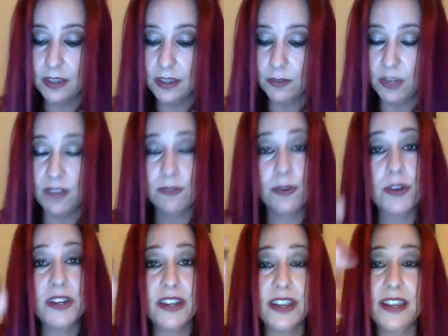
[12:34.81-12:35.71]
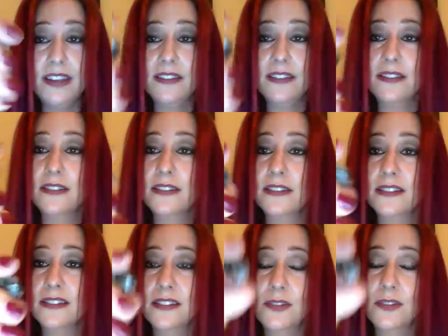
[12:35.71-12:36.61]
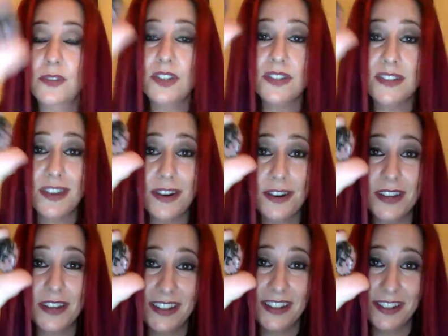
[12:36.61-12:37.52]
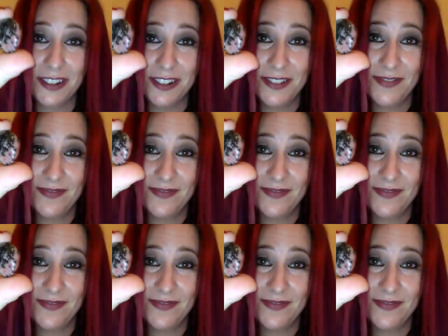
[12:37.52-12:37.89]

We have Rhodonite, which is the heart healer.